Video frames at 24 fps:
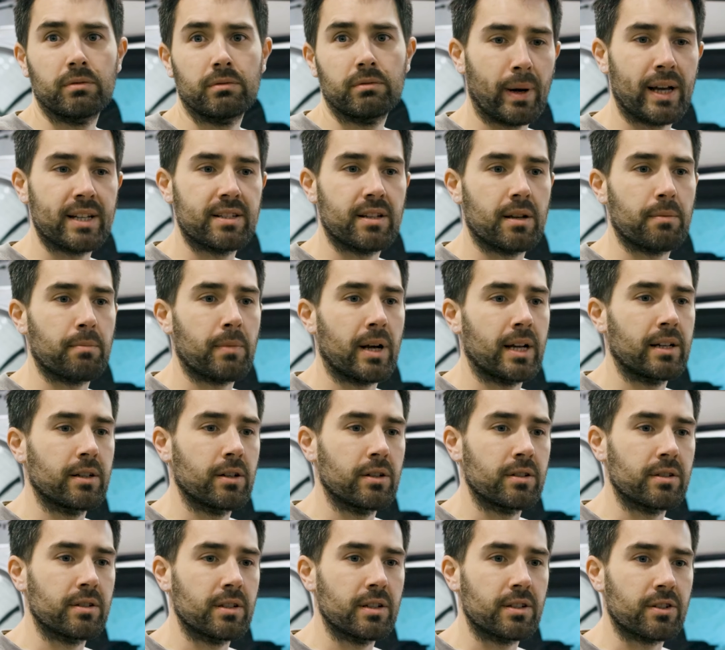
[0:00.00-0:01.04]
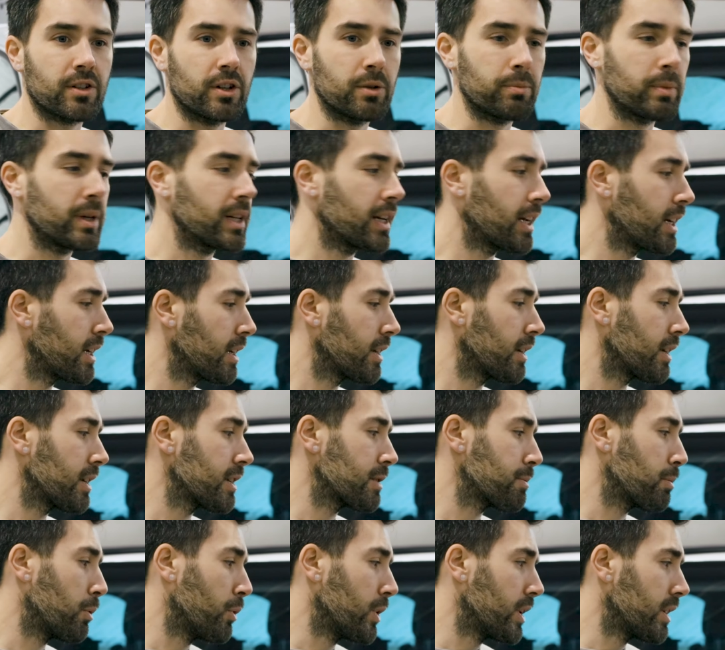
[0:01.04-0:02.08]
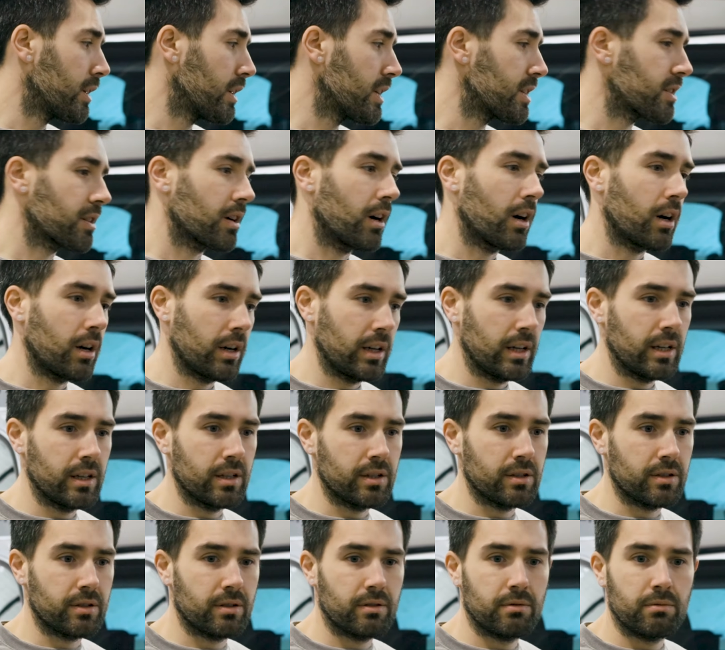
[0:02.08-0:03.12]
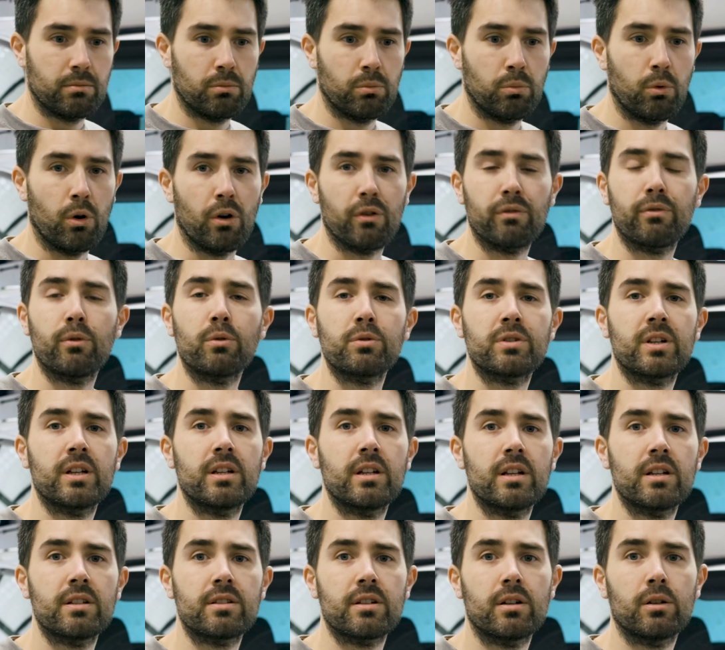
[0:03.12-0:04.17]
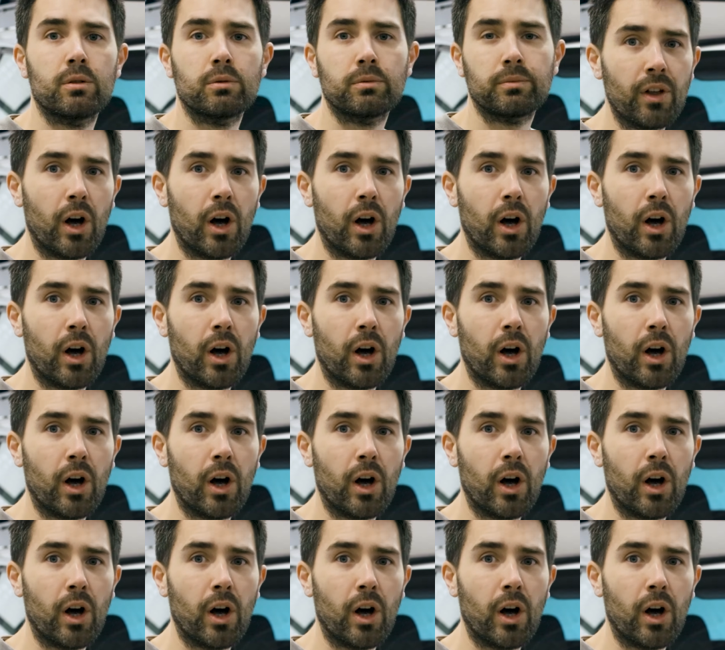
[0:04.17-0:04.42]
Basic maintenance is going to be needed at this point. This car is, what, 14 years old?